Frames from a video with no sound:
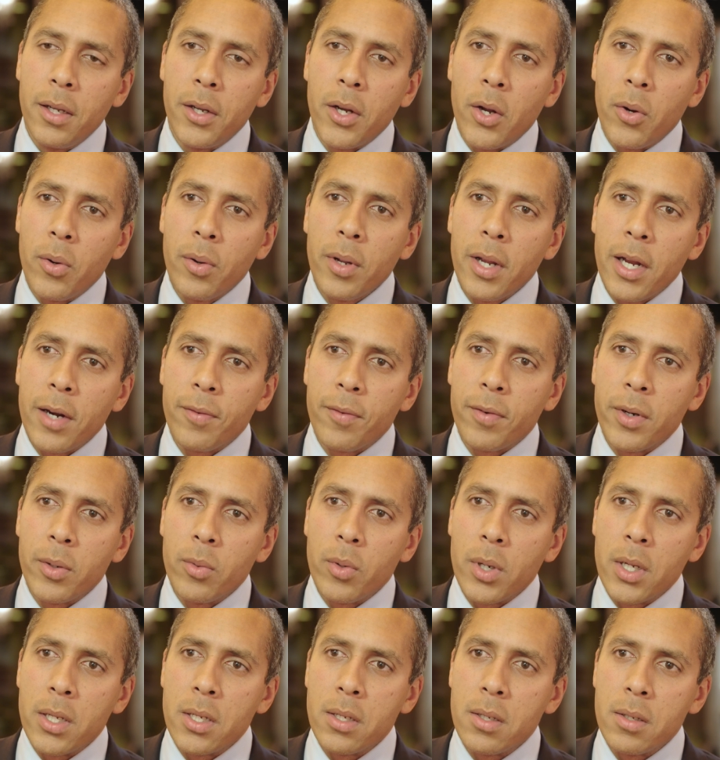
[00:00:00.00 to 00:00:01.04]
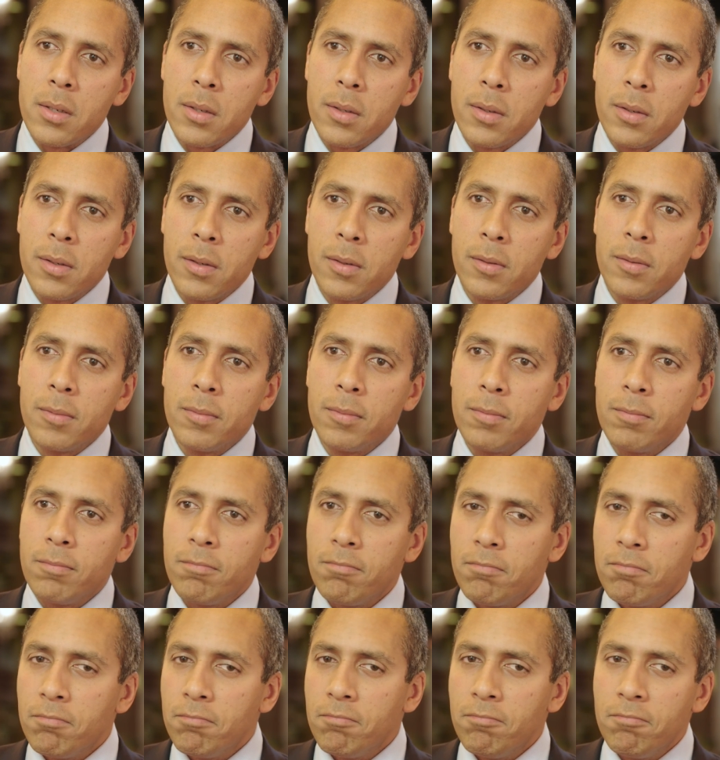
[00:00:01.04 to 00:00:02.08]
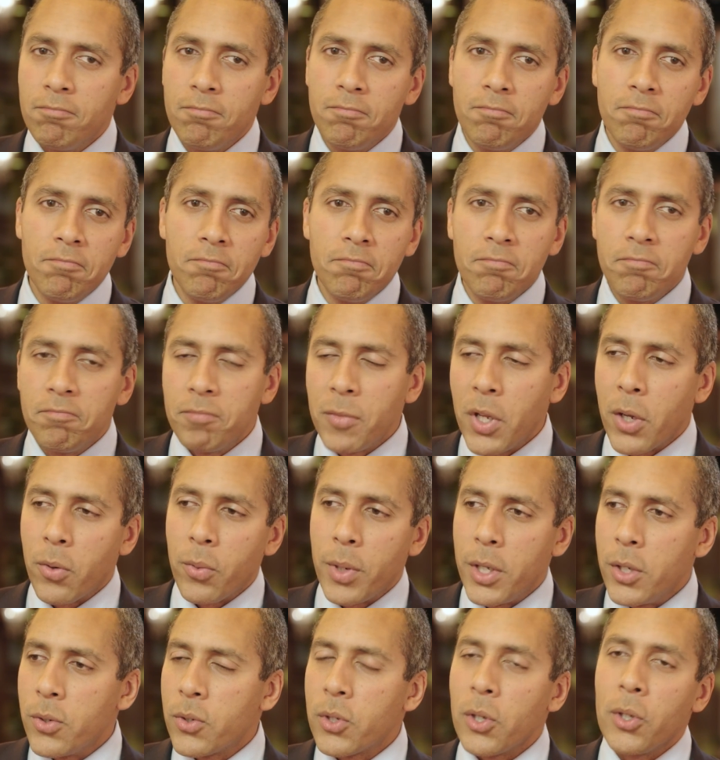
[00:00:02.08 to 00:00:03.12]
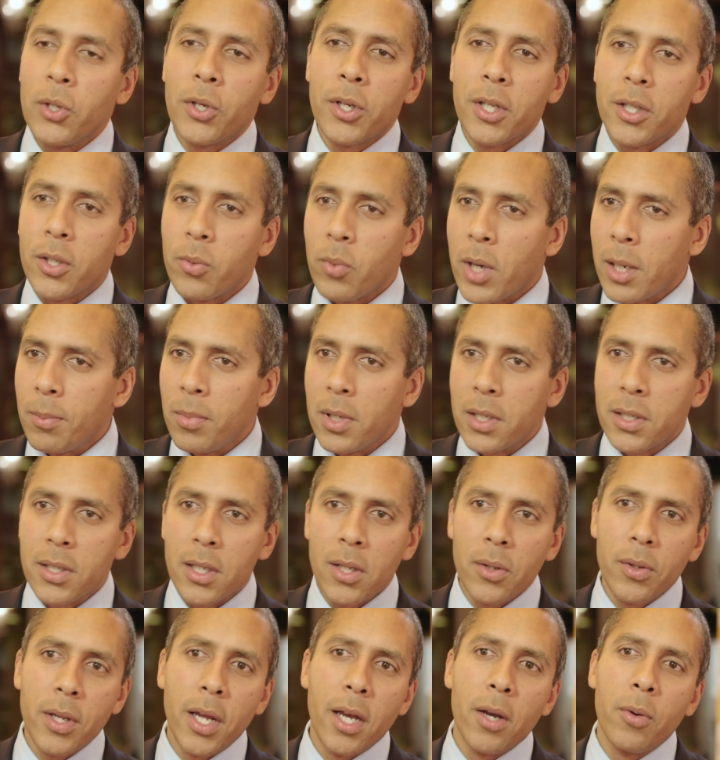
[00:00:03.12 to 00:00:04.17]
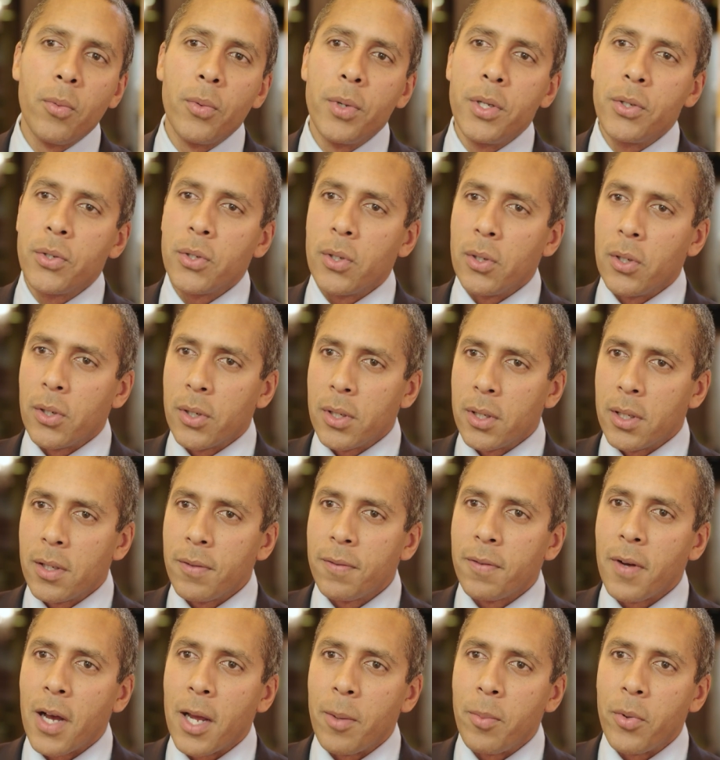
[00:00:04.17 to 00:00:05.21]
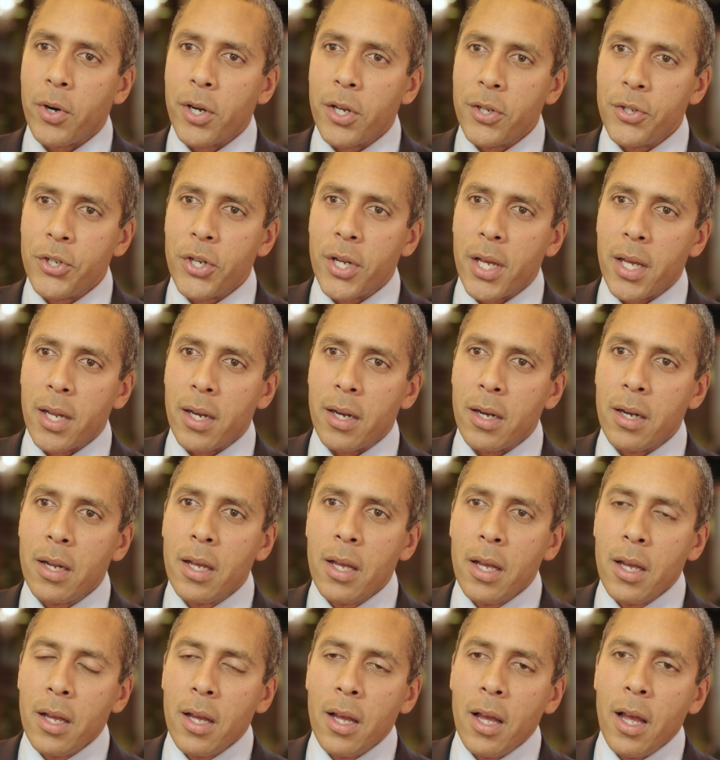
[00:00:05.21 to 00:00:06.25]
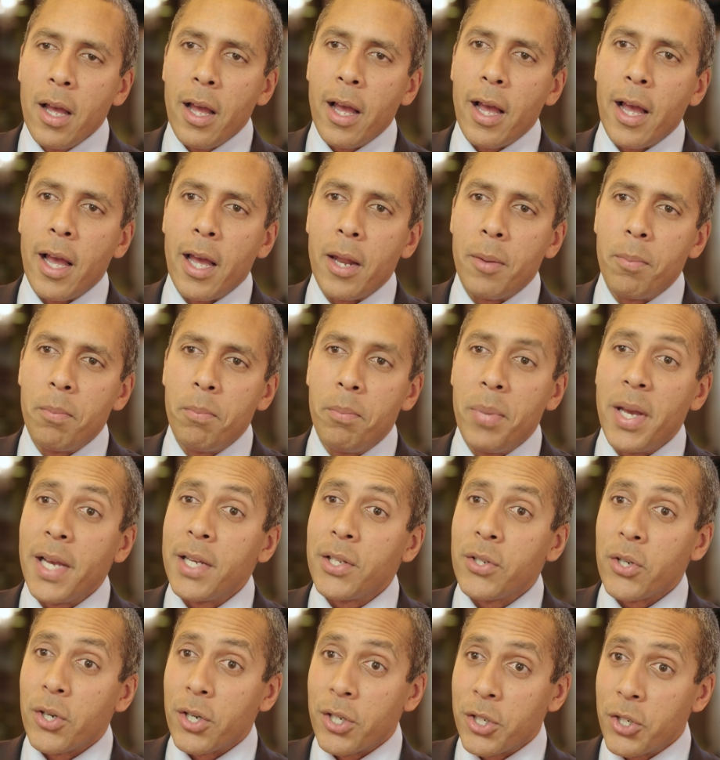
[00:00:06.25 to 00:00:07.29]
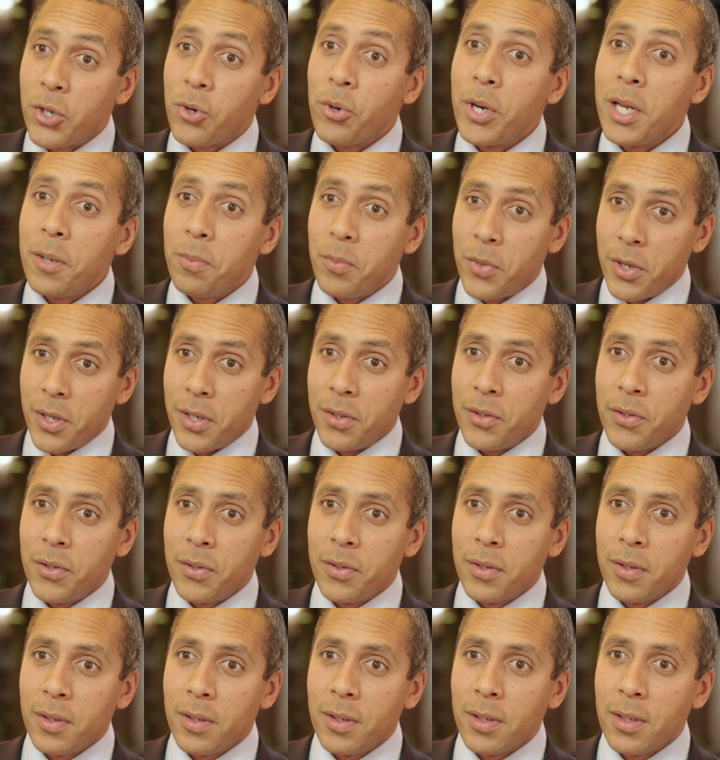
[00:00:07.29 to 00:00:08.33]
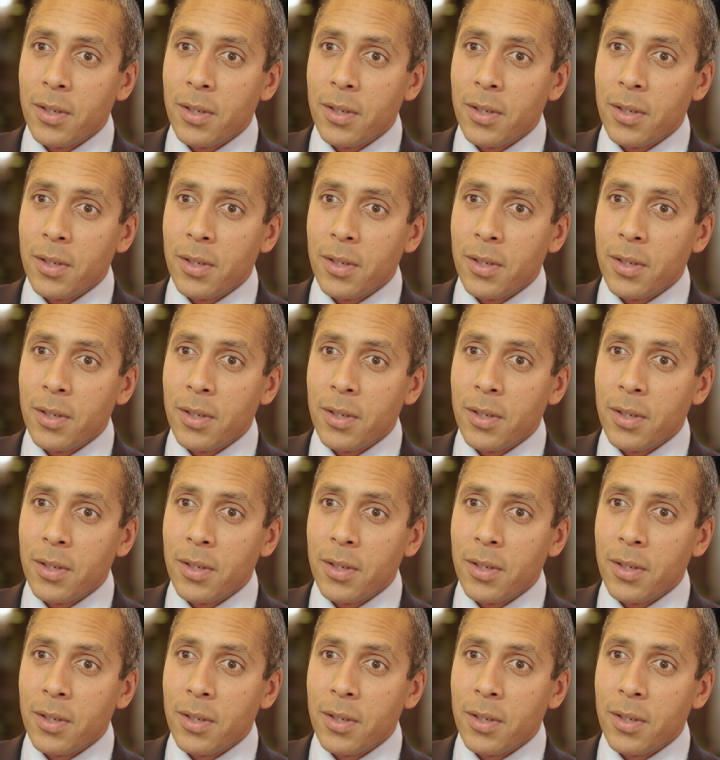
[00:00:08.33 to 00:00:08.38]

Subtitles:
everyone's, we used to look at the white blood cell count, we used to look at the fibrinogen, and base our treatments